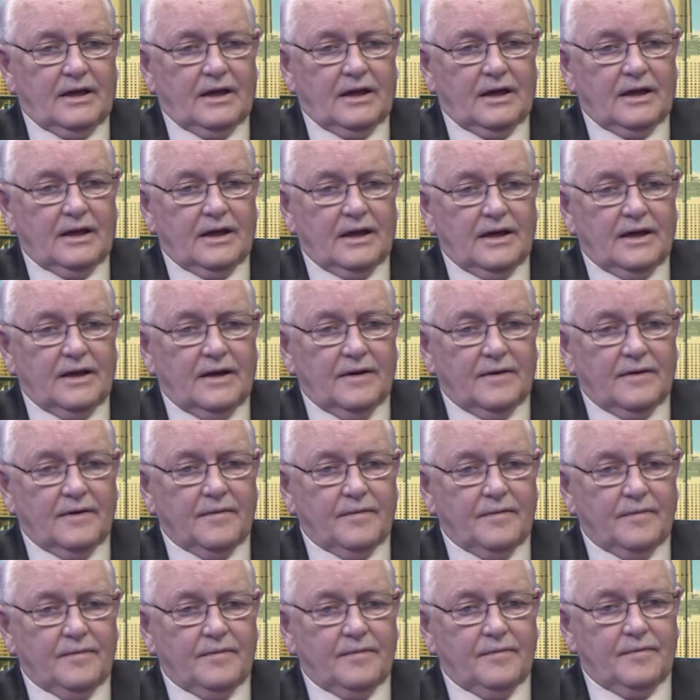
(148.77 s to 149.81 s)

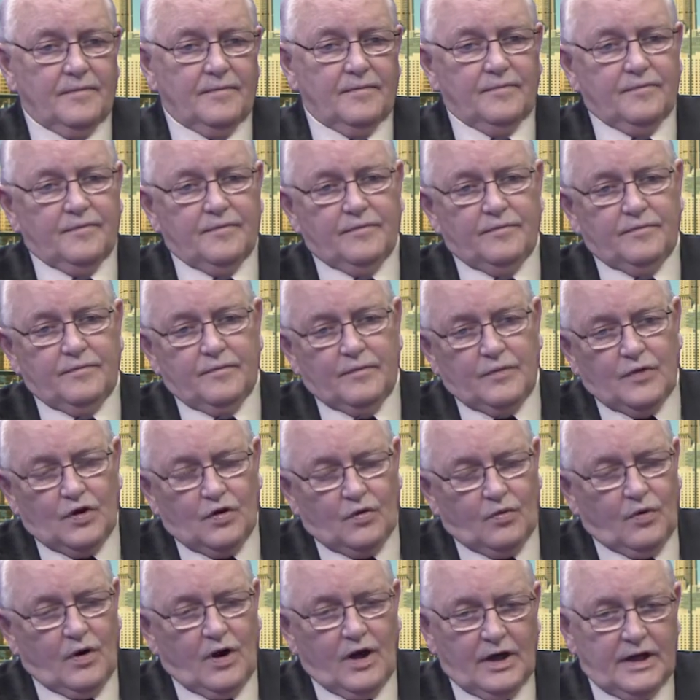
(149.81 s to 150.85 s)
uh,
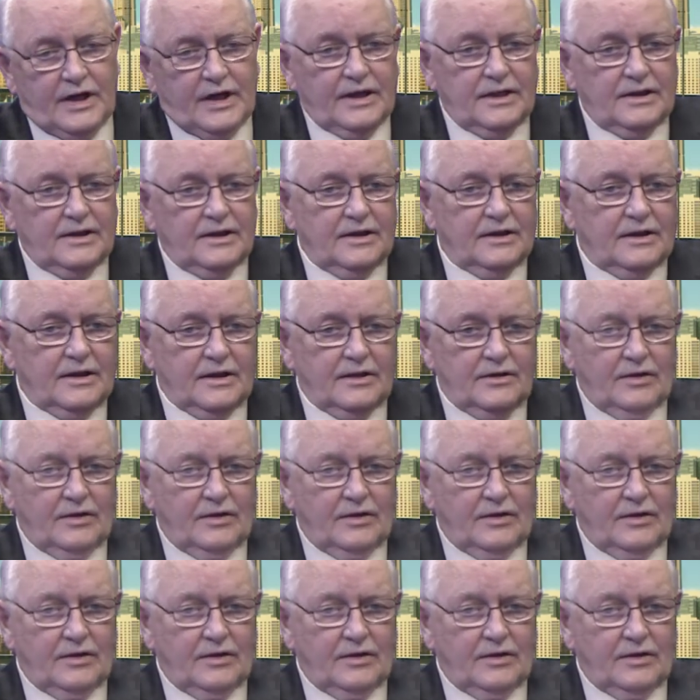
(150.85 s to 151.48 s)
you walk in the,